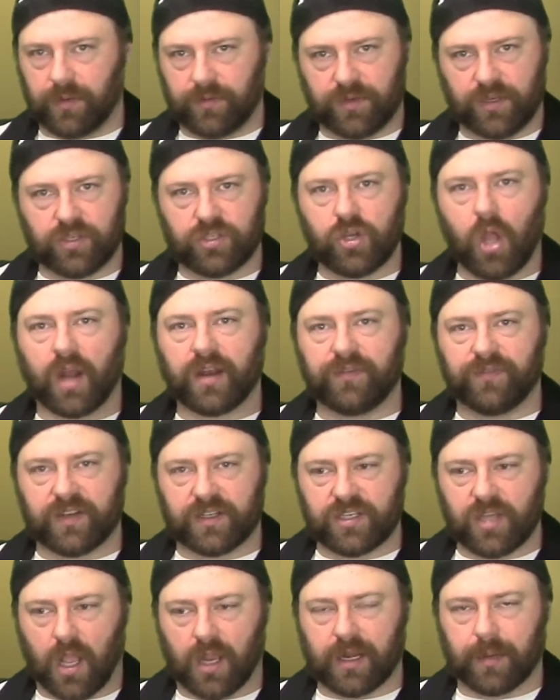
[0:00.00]
not
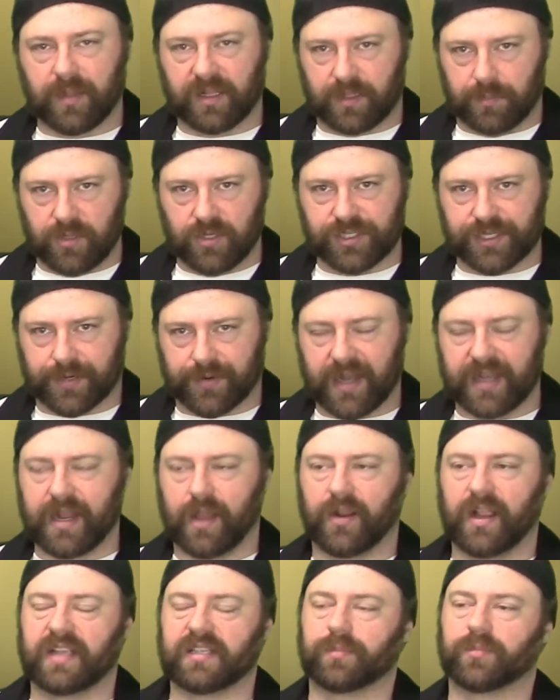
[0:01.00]
even talking about the music right
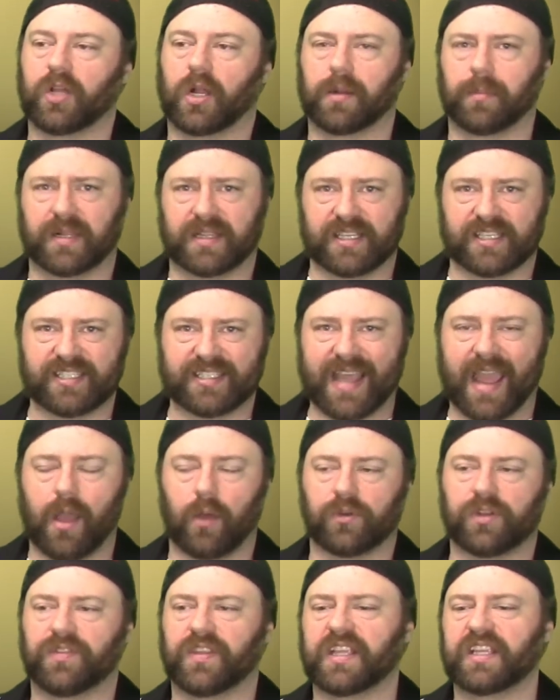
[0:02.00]
now, guys. I'm talking about the
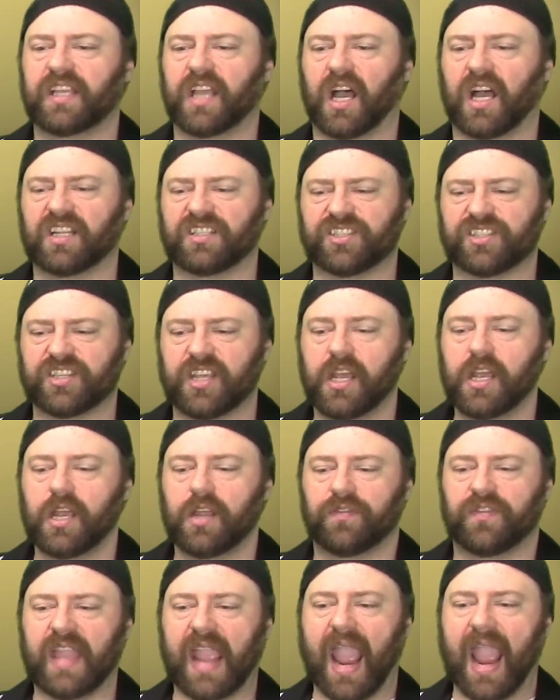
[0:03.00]
sound, the guns,
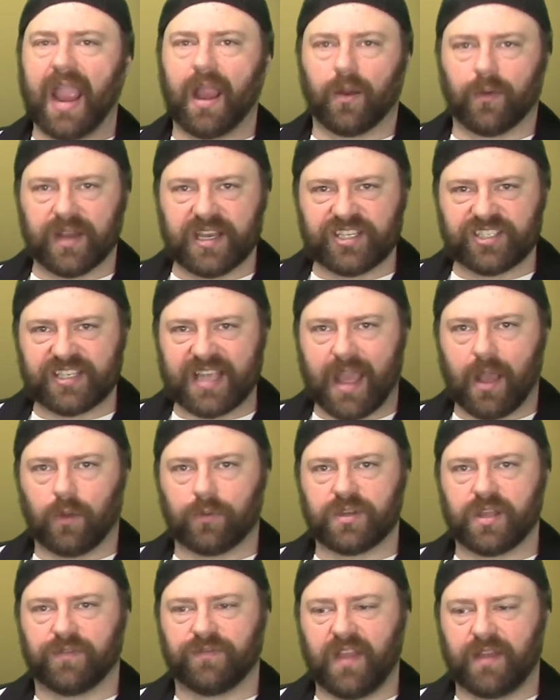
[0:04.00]
the airy
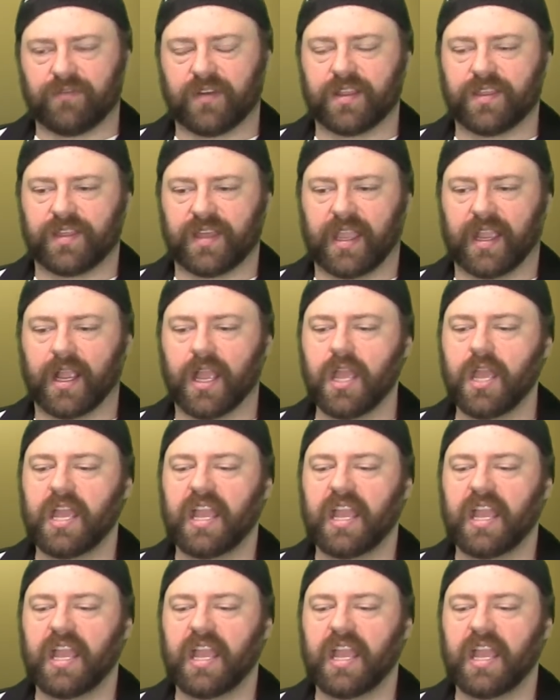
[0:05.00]
sound of everything.